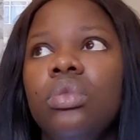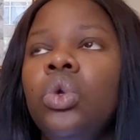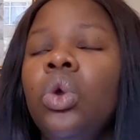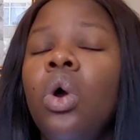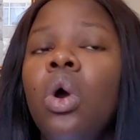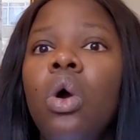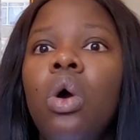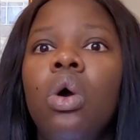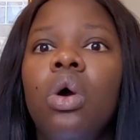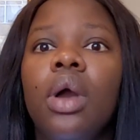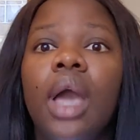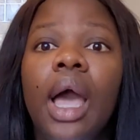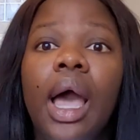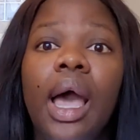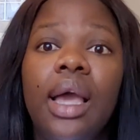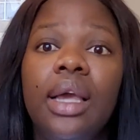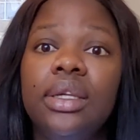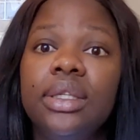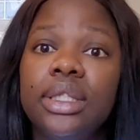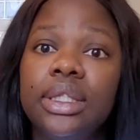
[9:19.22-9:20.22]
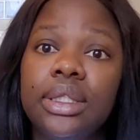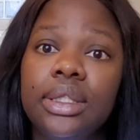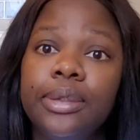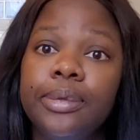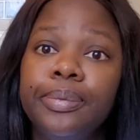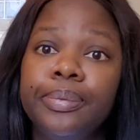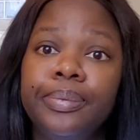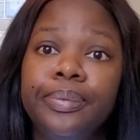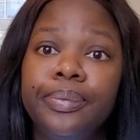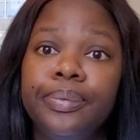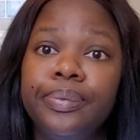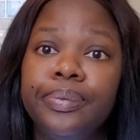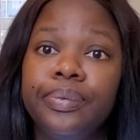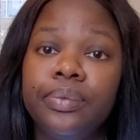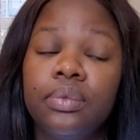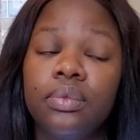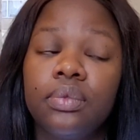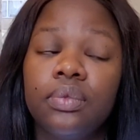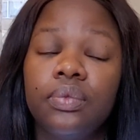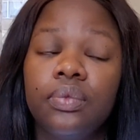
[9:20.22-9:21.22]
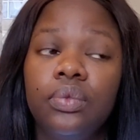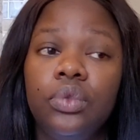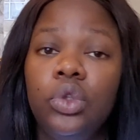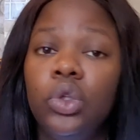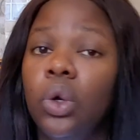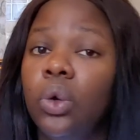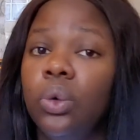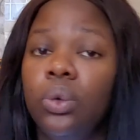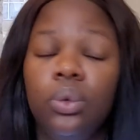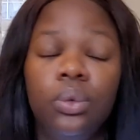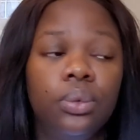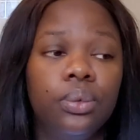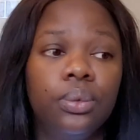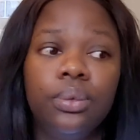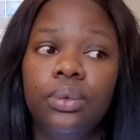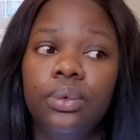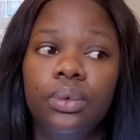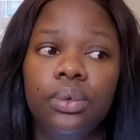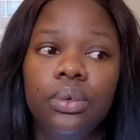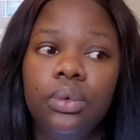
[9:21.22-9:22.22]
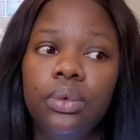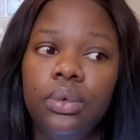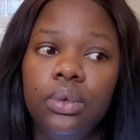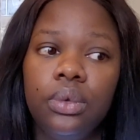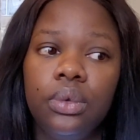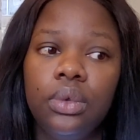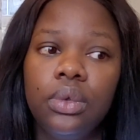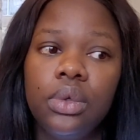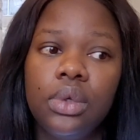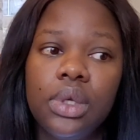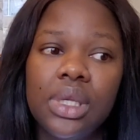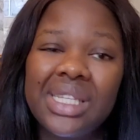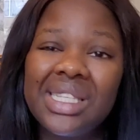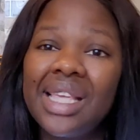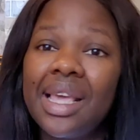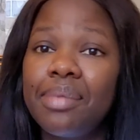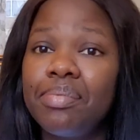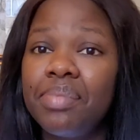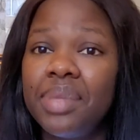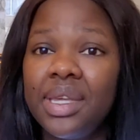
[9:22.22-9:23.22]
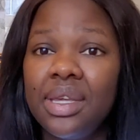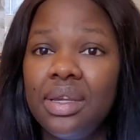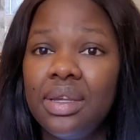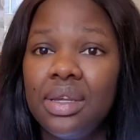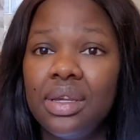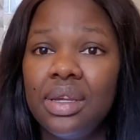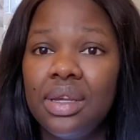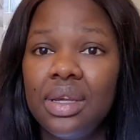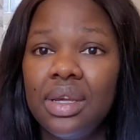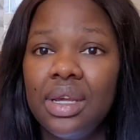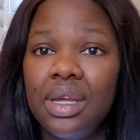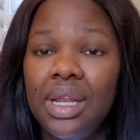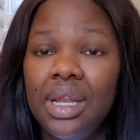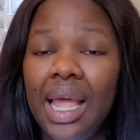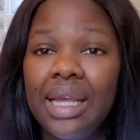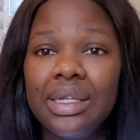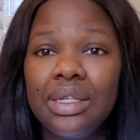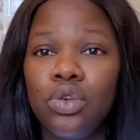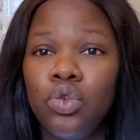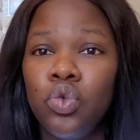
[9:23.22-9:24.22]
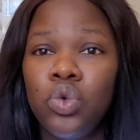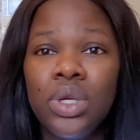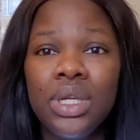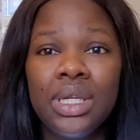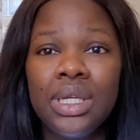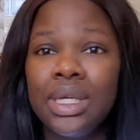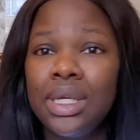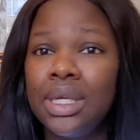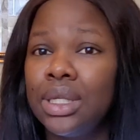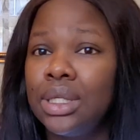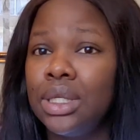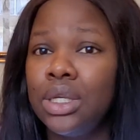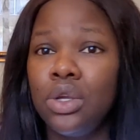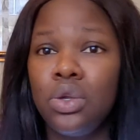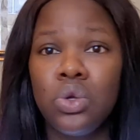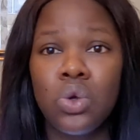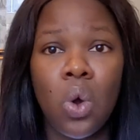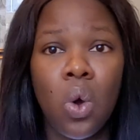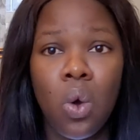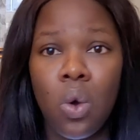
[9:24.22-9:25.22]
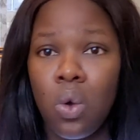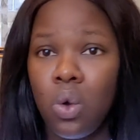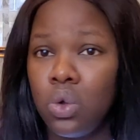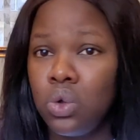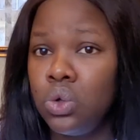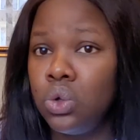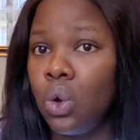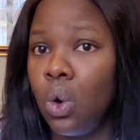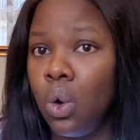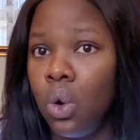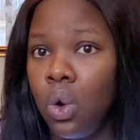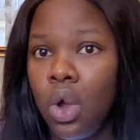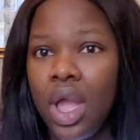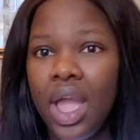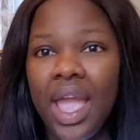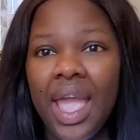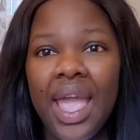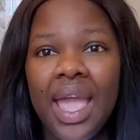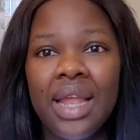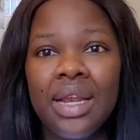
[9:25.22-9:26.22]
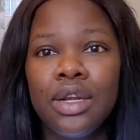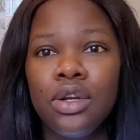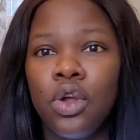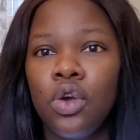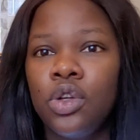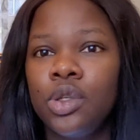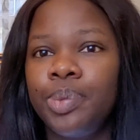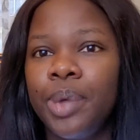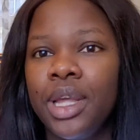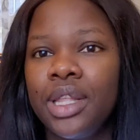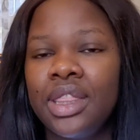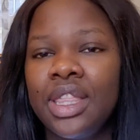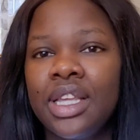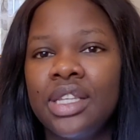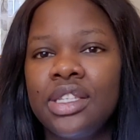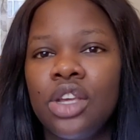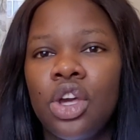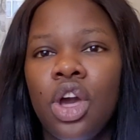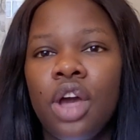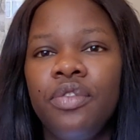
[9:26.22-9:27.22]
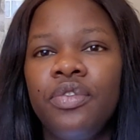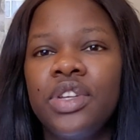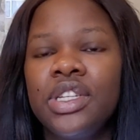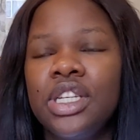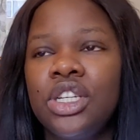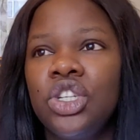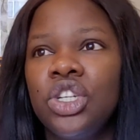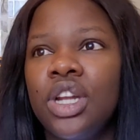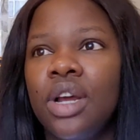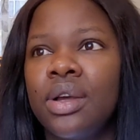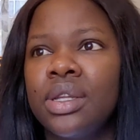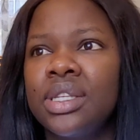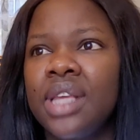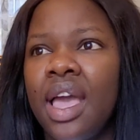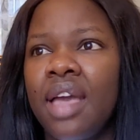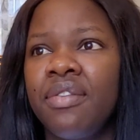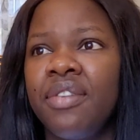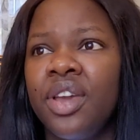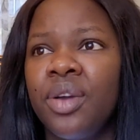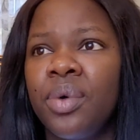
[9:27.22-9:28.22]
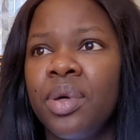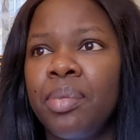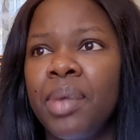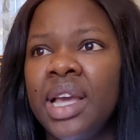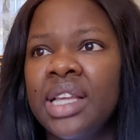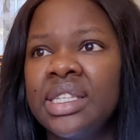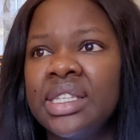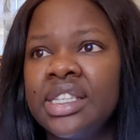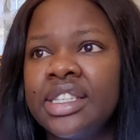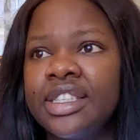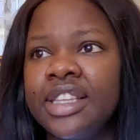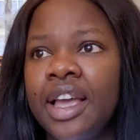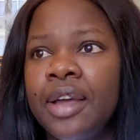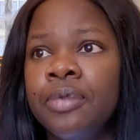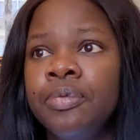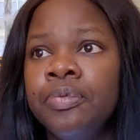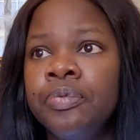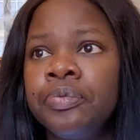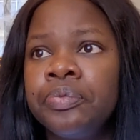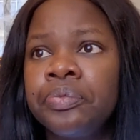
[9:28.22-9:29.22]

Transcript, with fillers: Yo, guys, no. Sembi, like Guneningichi yo yo. And it goes back, there's a conversation I was having with my sister.